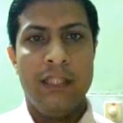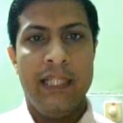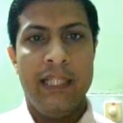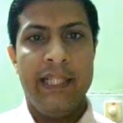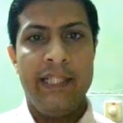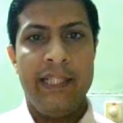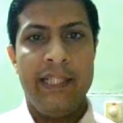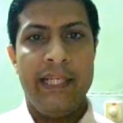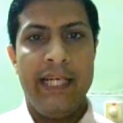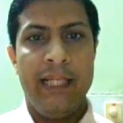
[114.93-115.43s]

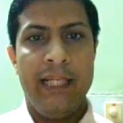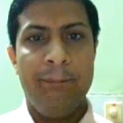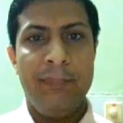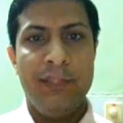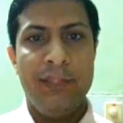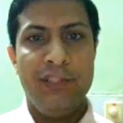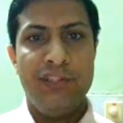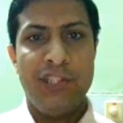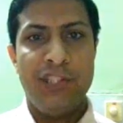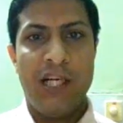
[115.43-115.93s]
in
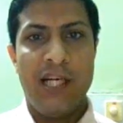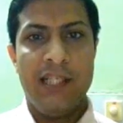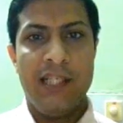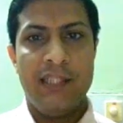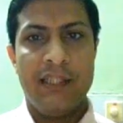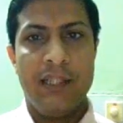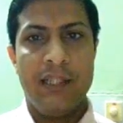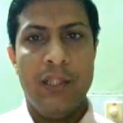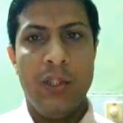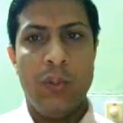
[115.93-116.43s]
NP chart,
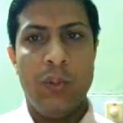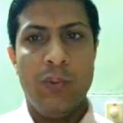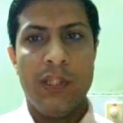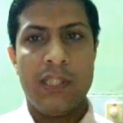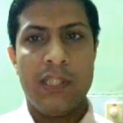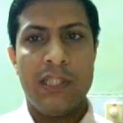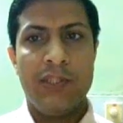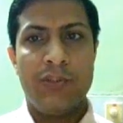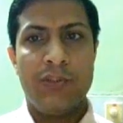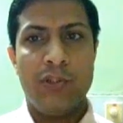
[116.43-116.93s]
lower
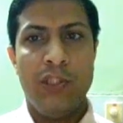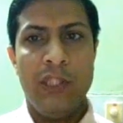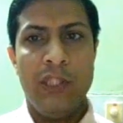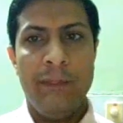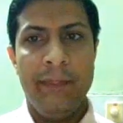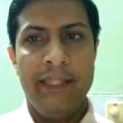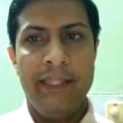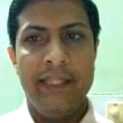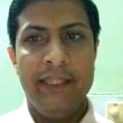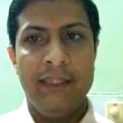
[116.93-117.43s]
control
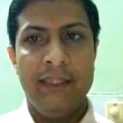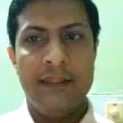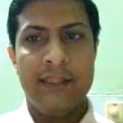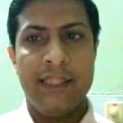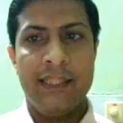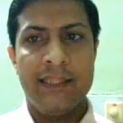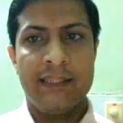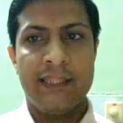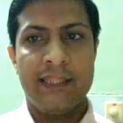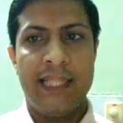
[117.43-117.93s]
limit
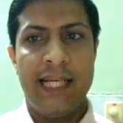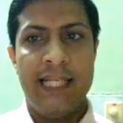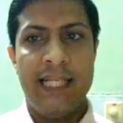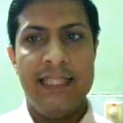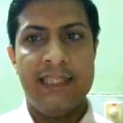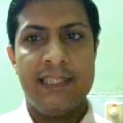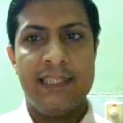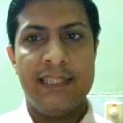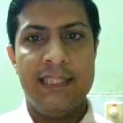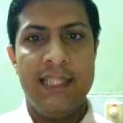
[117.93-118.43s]
that is
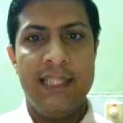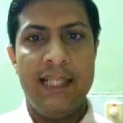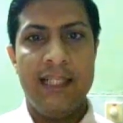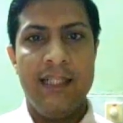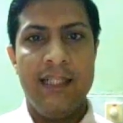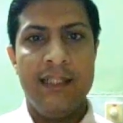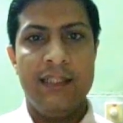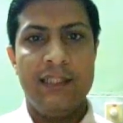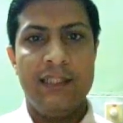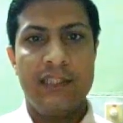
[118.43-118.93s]

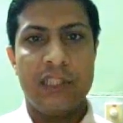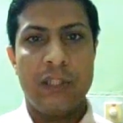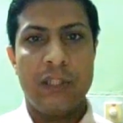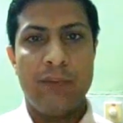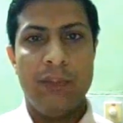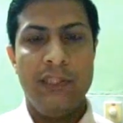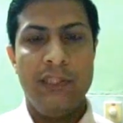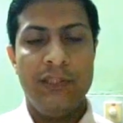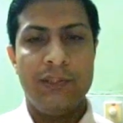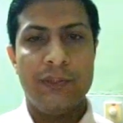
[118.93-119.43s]
LCL is
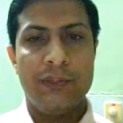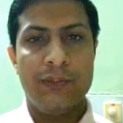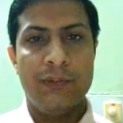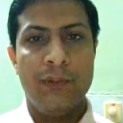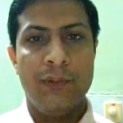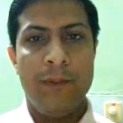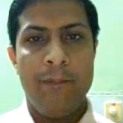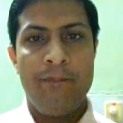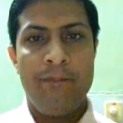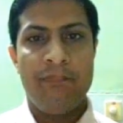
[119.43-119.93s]
equal
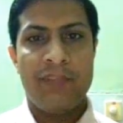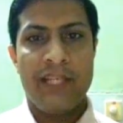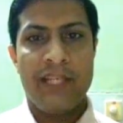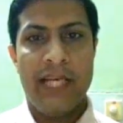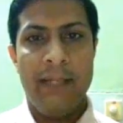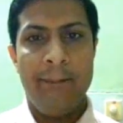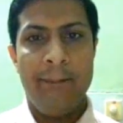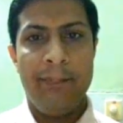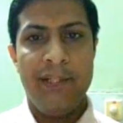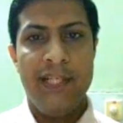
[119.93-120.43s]
to
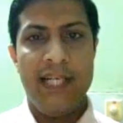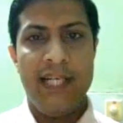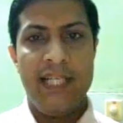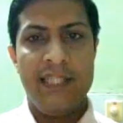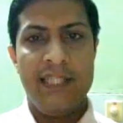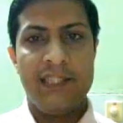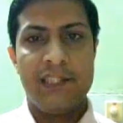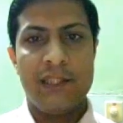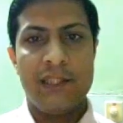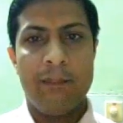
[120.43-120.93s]
NP
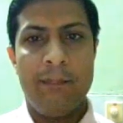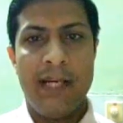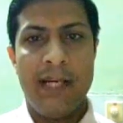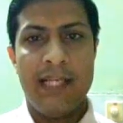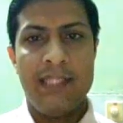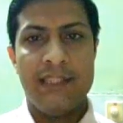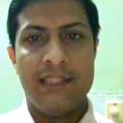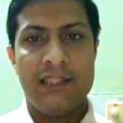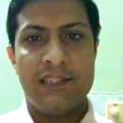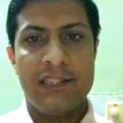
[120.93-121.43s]
dash
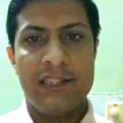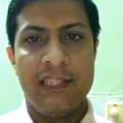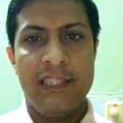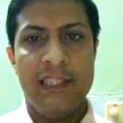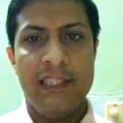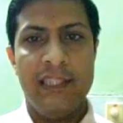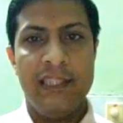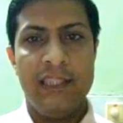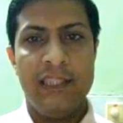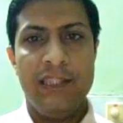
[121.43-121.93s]
minus
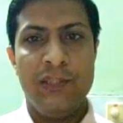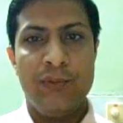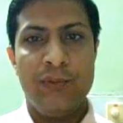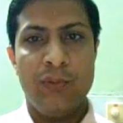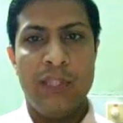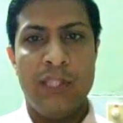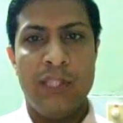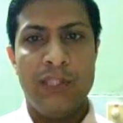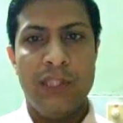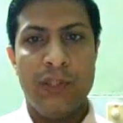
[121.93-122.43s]
3 into
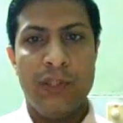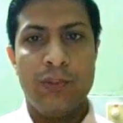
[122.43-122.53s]
under